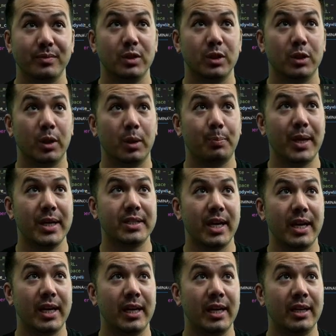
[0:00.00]
So you're going to paste
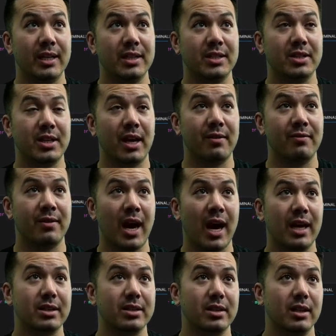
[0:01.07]
that in and save
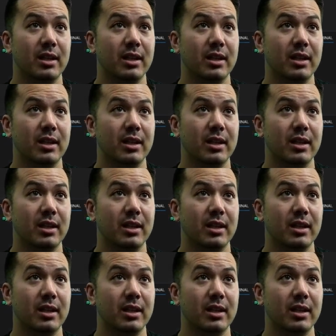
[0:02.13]
that